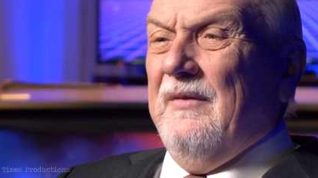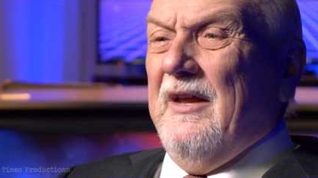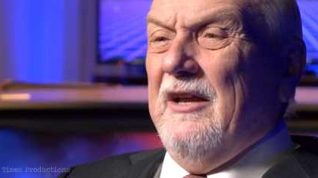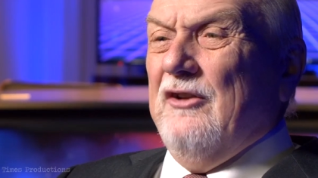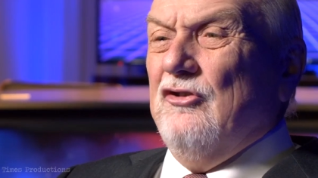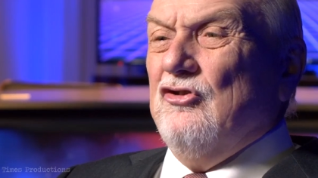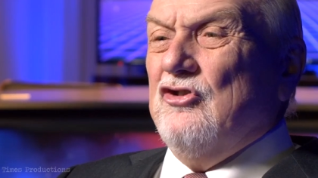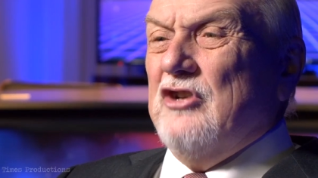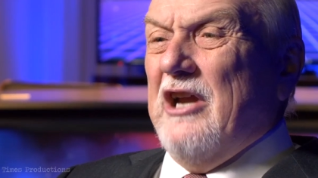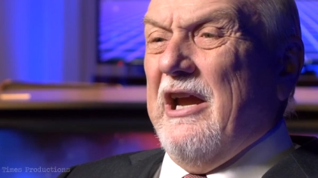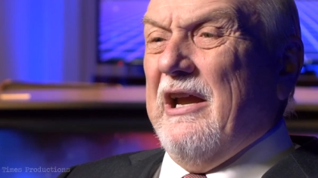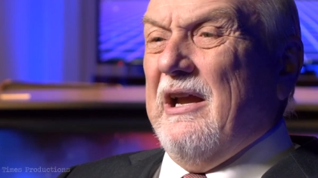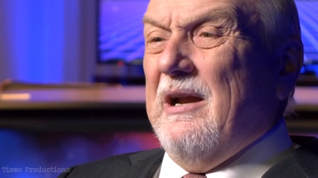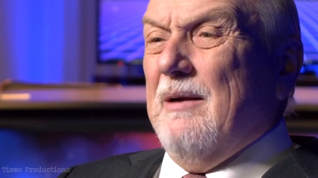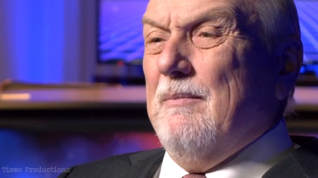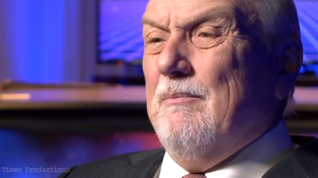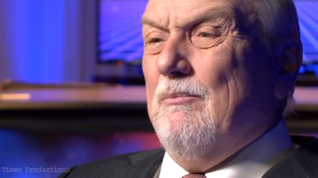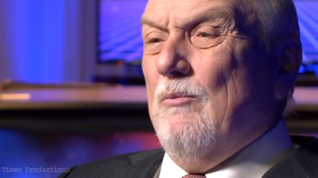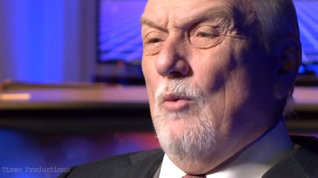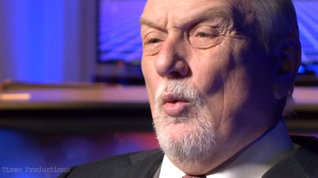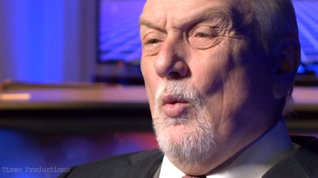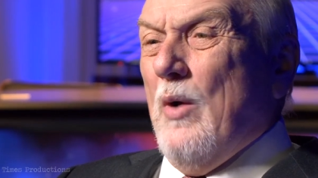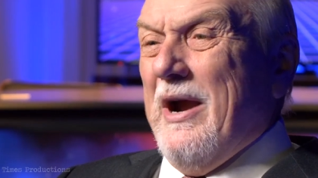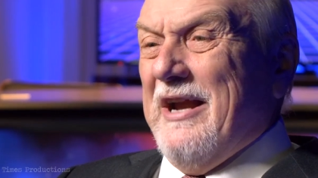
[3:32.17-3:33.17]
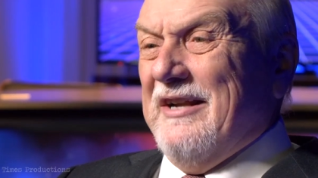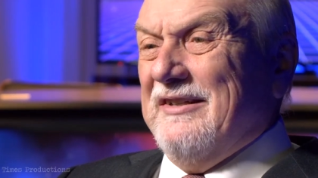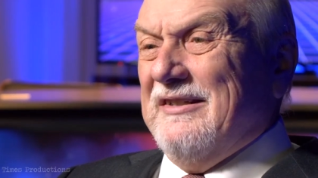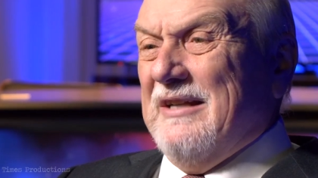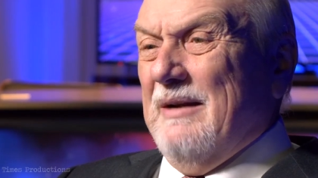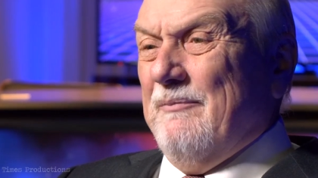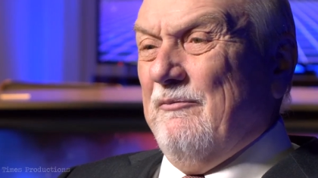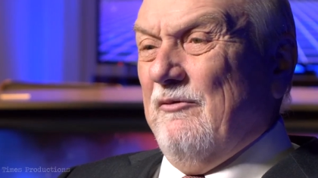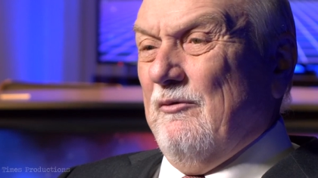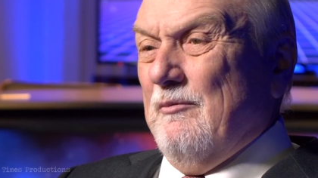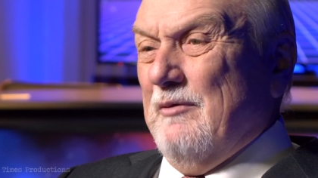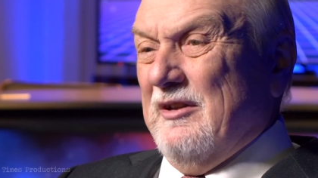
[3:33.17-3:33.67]
Then Jacob
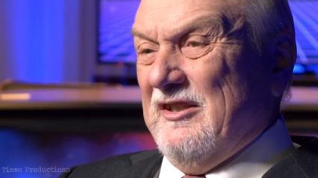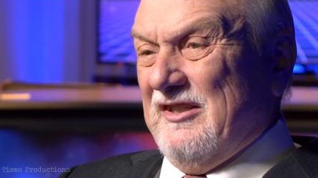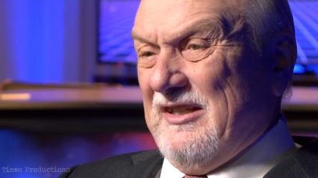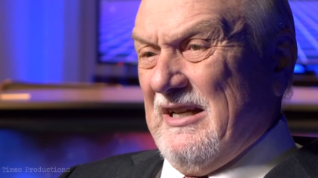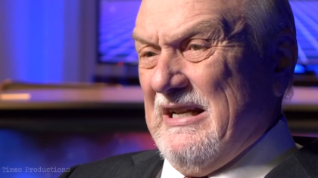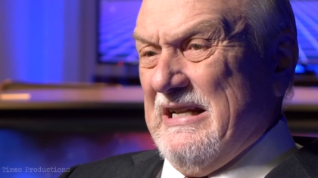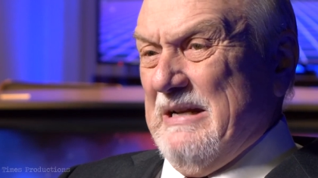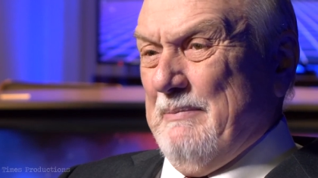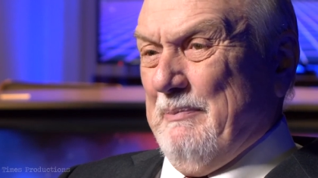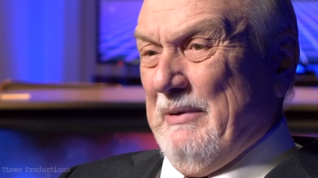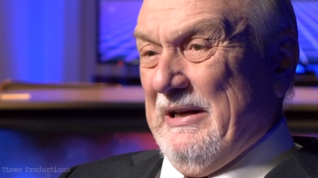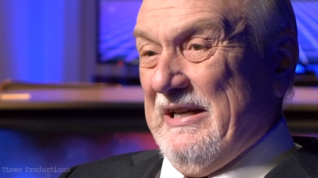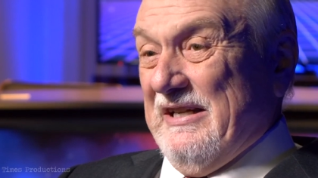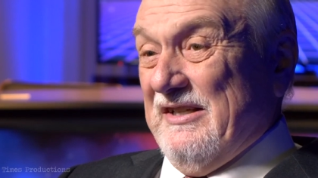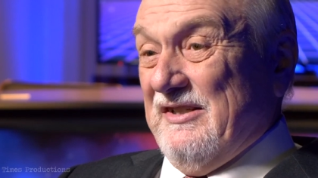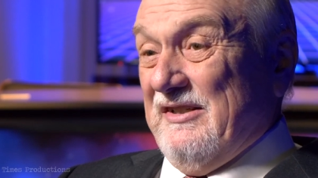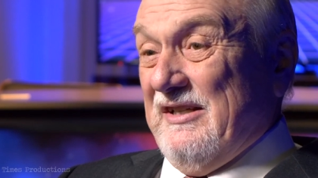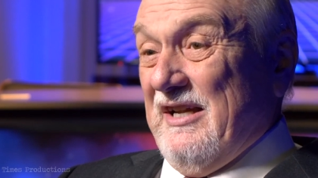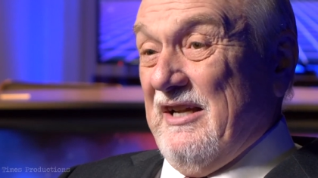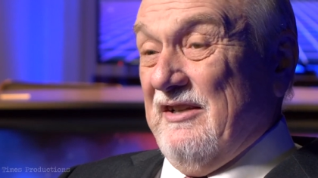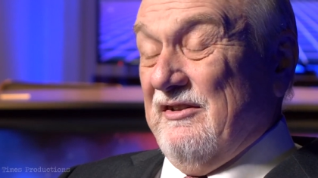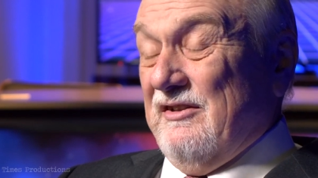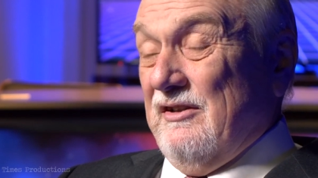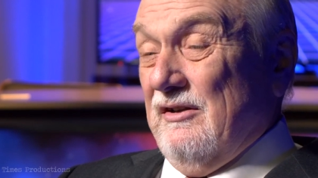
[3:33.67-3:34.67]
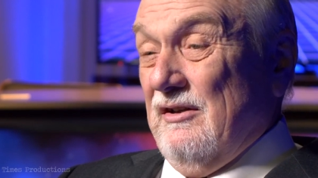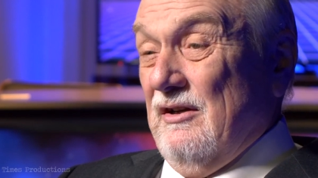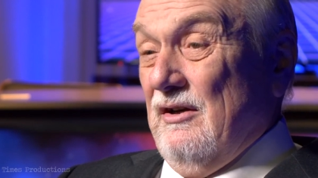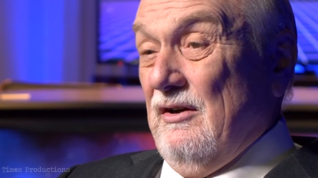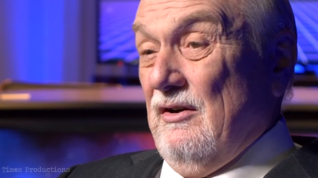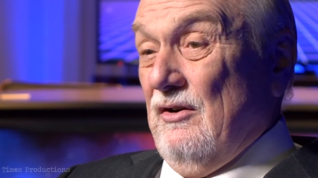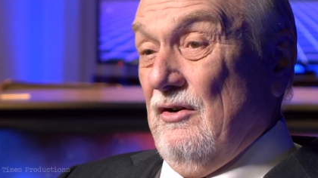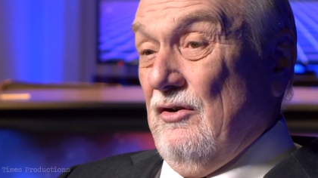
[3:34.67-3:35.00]
wakes up from his sleep and he says,